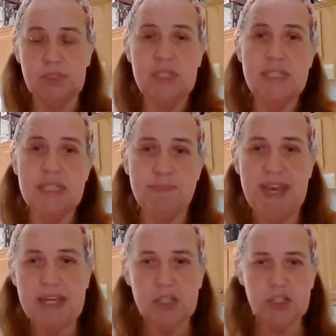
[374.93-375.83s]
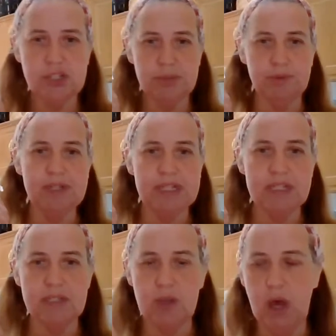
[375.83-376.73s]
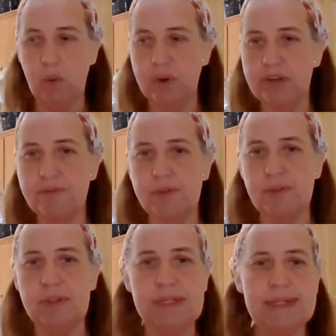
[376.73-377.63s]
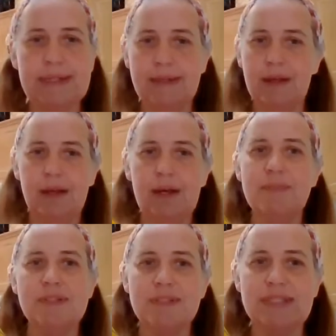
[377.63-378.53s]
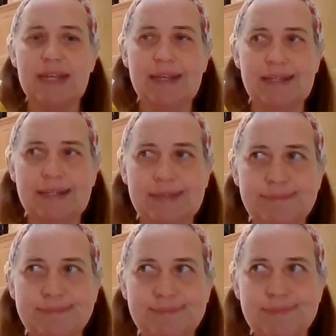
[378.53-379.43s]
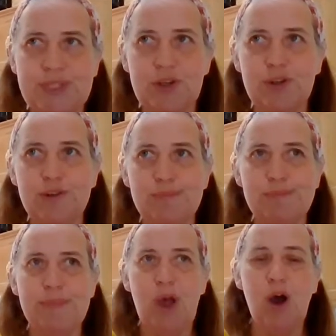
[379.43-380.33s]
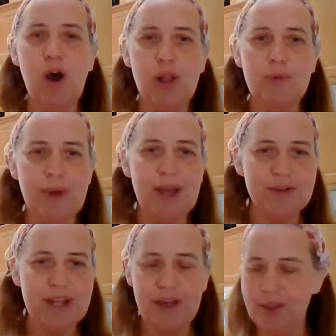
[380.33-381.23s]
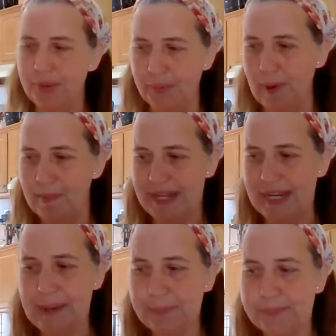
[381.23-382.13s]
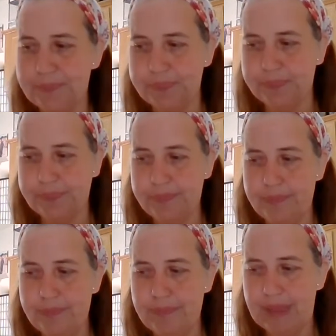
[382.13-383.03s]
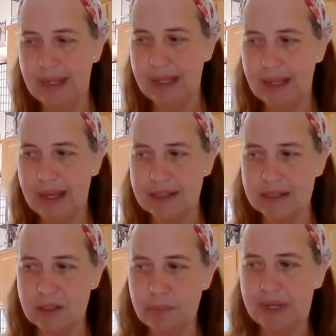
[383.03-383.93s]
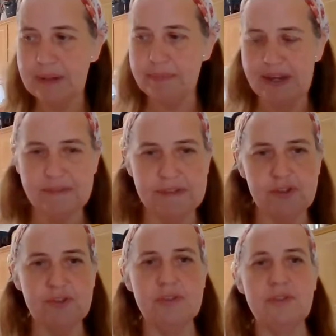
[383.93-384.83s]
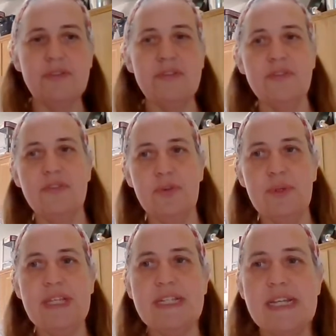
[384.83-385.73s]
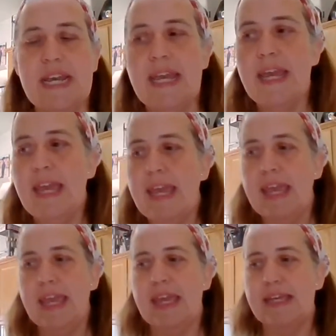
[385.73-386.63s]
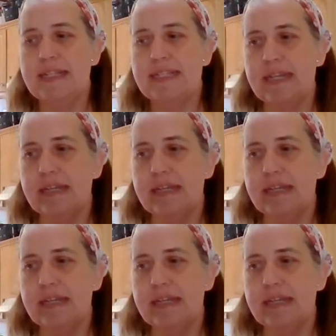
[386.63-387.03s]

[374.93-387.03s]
this batch. Turmeric is a wonderful, almost your all-around health remedy. It has so many beneficial uses to it. And